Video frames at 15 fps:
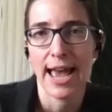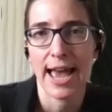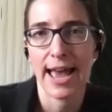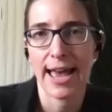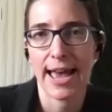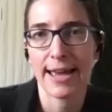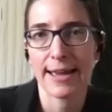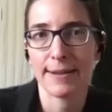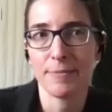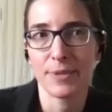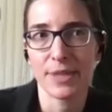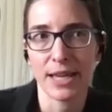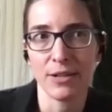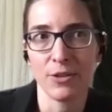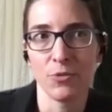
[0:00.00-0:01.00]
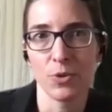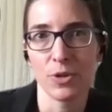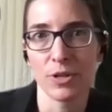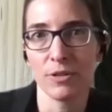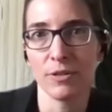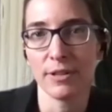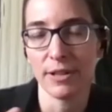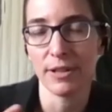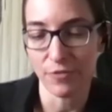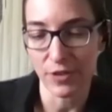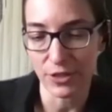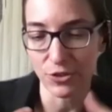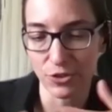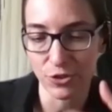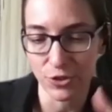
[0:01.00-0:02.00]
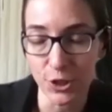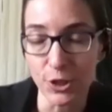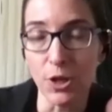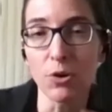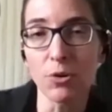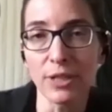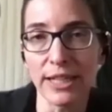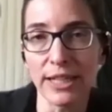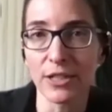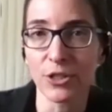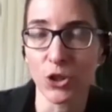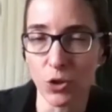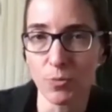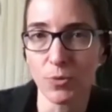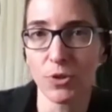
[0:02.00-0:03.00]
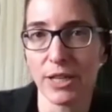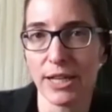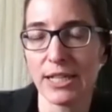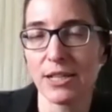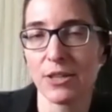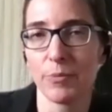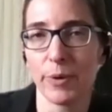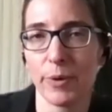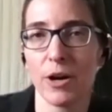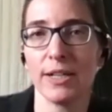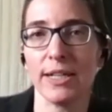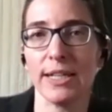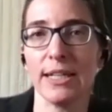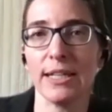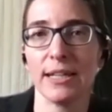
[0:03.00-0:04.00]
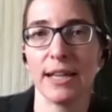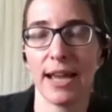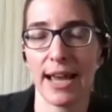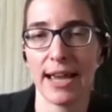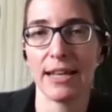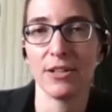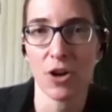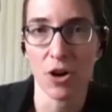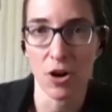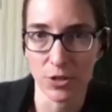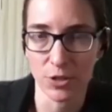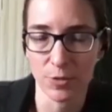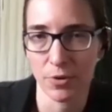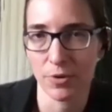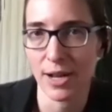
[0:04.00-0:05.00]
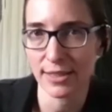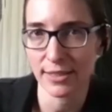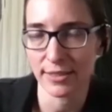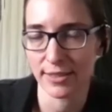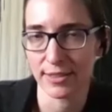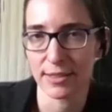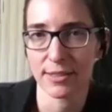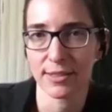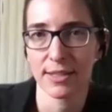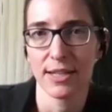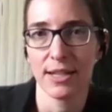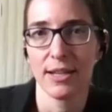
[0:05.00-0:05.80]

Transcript: and that will event- slowly accumulate in the body and cause paralysis.